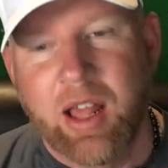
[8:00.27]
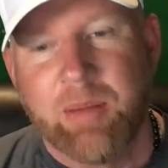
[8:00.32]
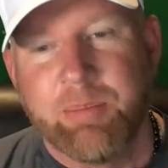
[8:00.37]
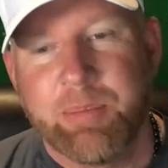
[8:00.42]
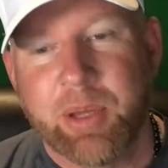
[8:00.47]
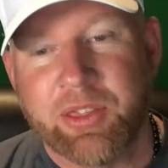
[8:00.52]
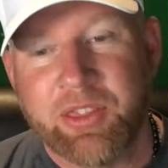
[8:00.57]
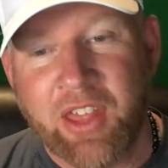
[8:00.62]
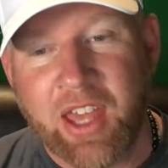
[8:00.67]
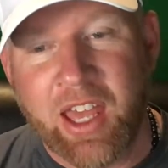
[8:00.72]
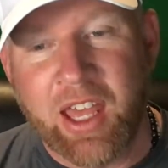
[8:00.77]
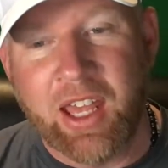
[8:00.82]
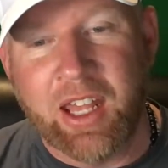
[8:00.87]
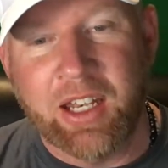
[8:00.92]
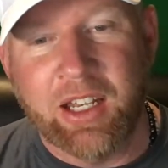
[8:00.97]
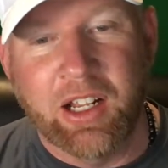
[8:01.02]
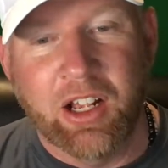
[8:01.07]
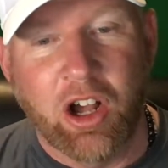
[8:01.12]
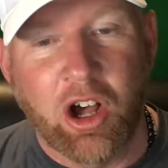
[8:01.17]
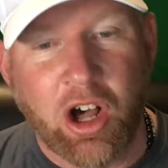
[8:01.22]
But
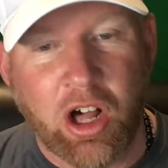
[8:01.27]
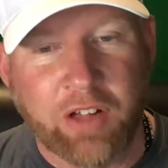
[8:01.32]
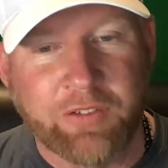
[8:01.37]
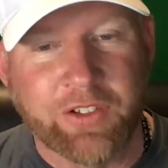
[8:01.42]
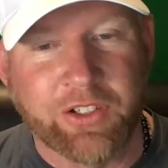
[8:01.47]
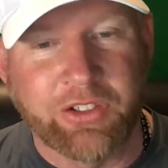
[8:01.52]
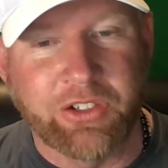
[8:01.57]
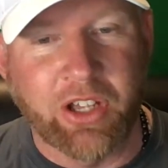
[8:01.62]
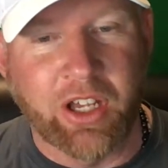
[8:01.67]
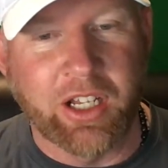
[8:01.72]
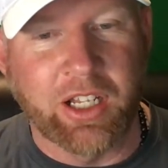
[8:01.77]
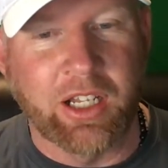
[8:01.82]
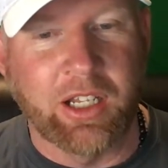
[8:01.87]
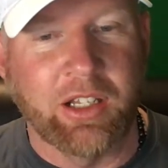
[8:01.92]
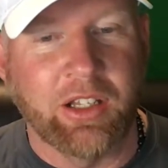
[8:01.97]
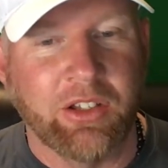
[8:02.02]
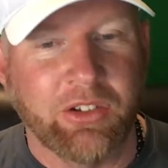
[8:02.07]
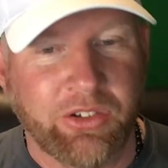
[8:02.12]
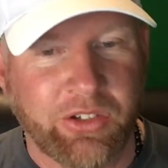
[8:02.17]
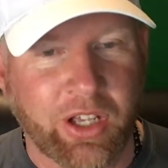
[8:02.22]
then all of a sudden,
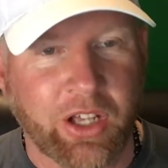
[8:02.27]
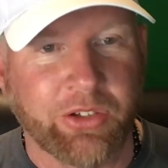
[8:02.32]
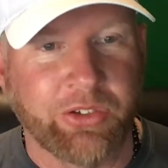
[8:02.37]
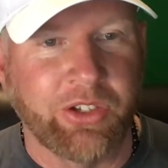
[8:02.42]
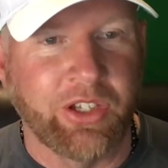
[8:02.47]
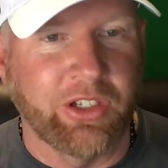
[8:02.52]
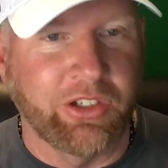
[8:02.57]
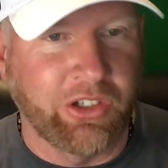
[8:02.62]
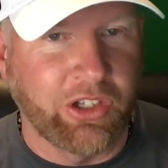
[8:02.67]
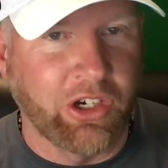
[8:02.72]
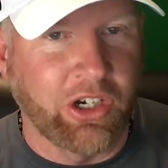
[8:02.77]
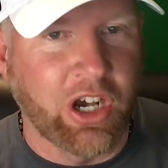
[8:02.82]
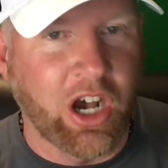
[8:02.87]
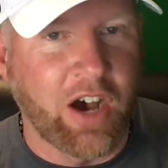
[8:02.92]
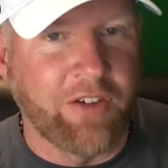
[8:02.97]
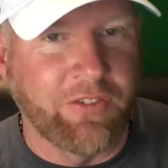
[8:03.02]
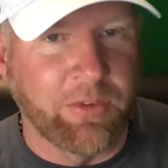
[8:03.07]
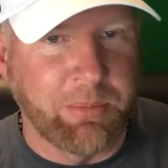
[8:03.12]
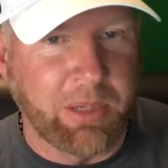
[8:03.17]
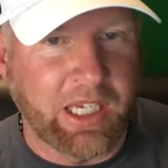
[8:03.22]
Celsius took
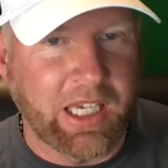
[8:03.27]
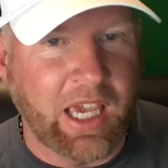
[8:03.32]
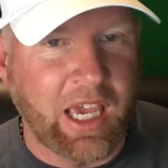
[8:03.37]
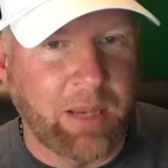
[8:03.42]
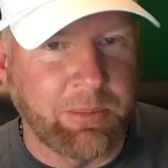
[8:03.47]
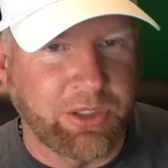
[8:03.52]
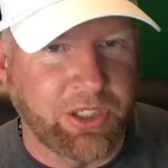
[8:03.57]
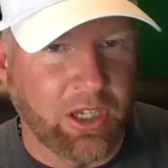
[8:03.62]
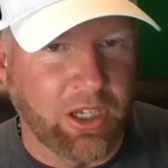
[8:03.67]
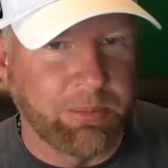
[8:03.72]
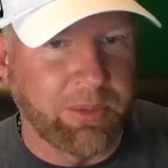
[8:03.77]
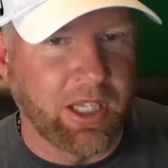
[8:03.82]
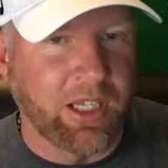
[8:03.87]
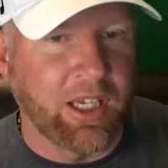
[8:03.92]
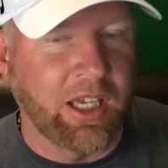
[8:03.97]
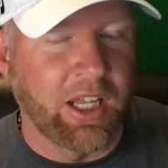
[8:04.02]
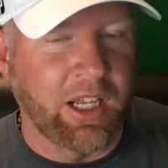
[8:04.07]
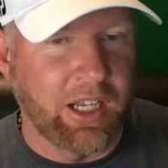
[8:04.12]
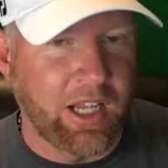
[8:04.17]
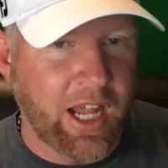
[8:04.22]
off and became something,
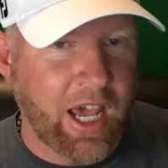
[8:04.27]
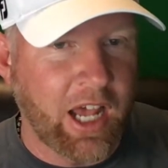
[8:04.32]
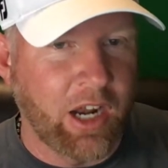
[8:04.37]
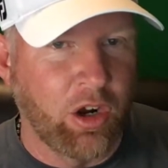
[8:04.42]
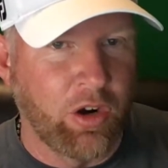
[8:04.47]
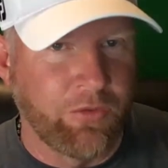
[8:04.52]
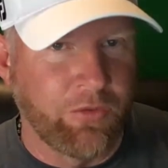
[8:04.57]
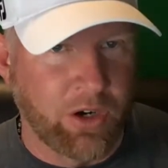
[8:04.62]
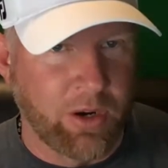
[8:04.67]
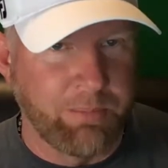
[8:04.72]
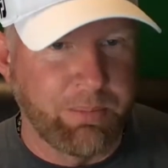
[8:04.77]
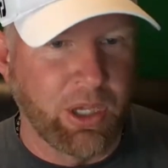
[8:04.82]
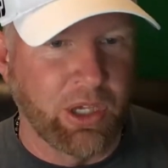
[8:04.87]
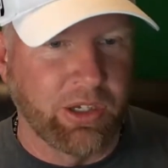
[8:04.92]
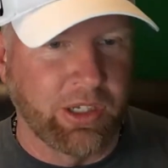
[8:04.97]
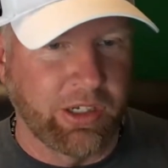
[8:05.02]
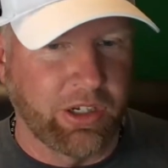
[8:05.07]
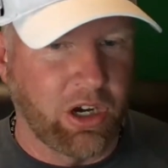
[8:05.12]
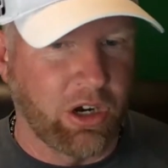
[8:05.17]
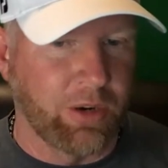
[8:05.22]
and it had over $1
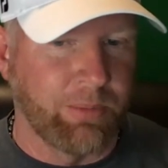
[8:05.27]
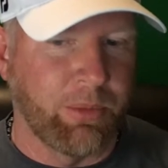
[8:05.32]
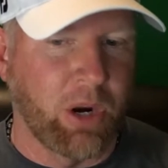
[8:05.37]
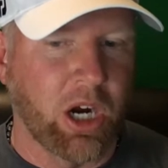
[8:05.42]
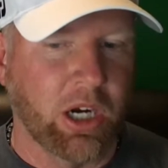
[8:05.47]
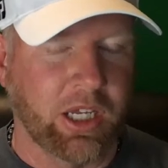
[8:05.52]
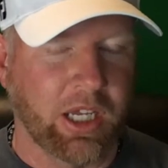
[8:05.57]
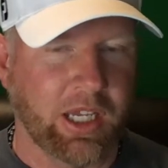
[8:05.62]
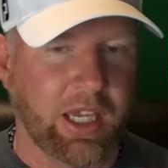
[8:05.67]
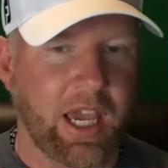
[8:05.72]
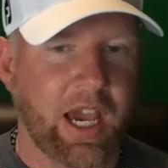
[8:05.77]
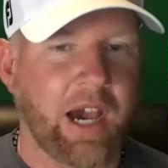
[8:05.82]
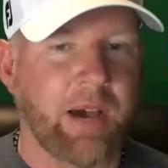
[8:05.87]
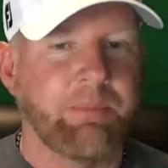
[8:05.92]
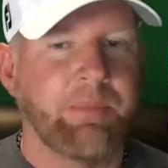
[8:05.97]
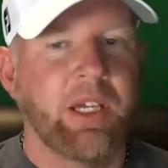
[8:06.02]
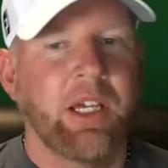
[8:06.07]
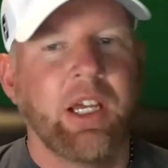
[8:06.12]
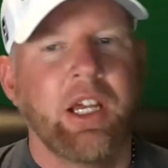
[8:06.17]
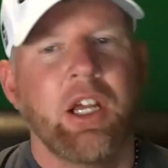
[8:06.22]
billion market cap.
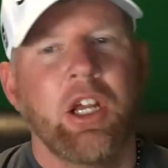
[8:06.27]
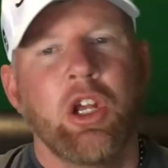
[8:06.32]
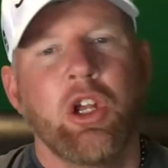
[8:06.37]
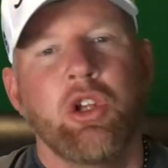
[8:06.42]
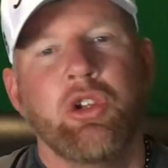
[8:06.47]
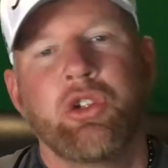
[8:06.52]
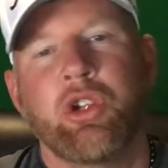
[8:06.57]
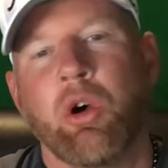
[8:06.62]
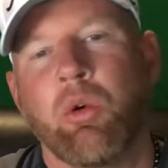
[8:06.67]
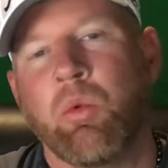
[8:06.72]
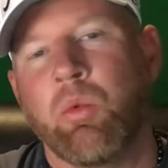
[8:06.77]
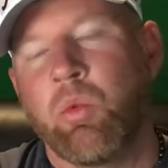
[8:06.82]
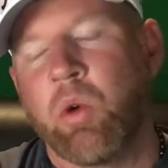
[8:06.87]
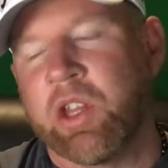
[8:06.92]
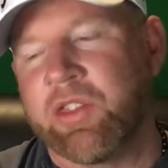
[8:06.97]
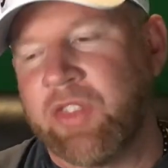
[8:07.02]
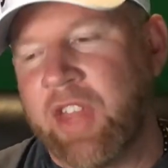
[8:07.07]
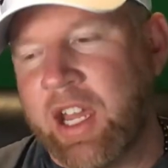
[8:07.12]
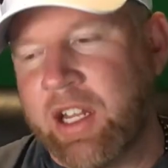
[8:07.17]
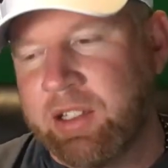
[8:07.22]
So
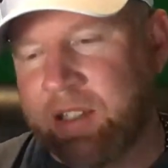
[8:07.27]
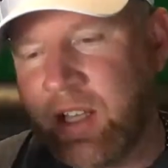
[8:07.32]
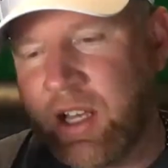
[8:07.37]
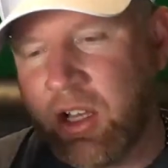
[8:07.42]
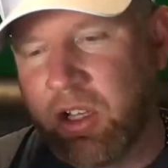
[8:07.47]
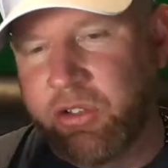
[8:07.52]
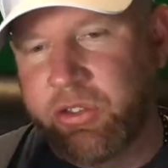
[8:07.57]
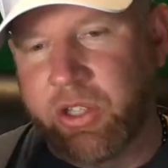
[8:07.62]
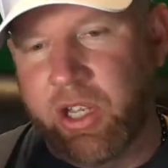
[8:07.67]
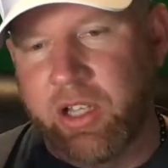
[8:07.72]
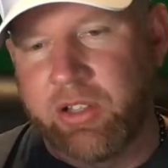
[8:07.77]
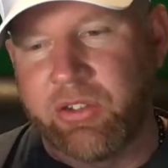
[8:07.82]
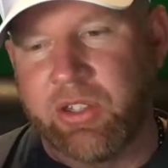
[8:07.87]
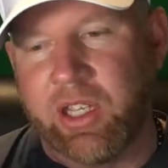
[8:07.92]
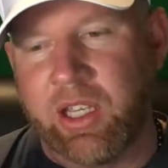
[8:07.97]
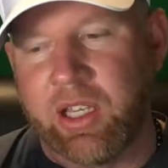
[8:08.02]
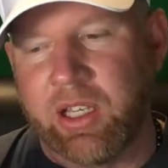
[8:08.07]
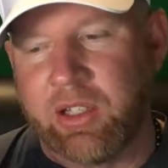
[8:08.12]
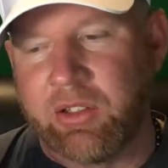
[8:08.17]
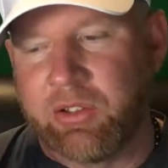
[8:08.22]
what that tells us
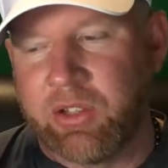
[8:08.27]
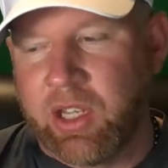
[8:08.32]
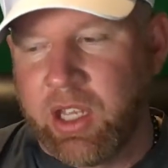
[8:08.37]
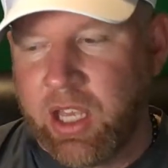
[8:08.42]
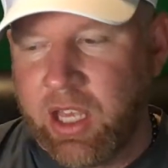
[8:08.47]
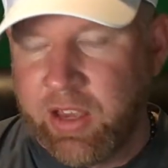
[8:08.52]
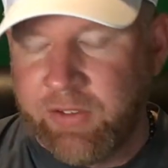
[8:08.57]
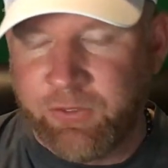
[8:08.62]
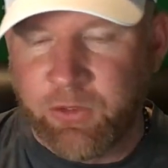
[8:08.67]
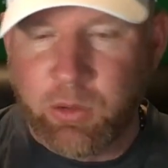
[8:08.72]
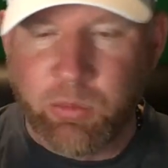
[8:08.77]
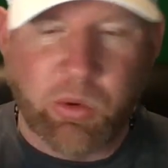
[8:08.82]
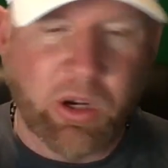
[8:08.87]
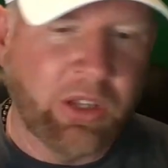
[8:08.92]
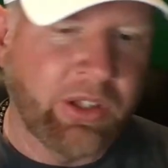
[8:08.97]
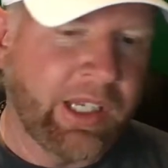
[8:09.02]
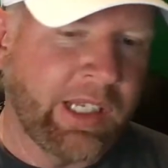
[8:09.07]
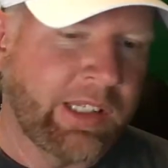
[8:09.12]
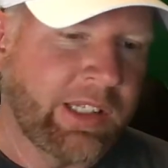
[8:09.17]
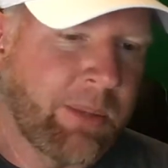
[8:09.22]
is if we're
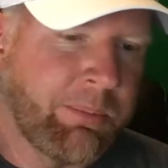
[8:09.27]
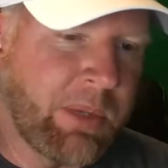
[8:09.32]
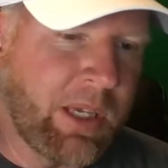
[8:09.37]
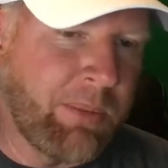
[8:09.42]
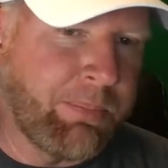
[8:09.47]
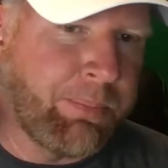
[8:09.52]
willing to be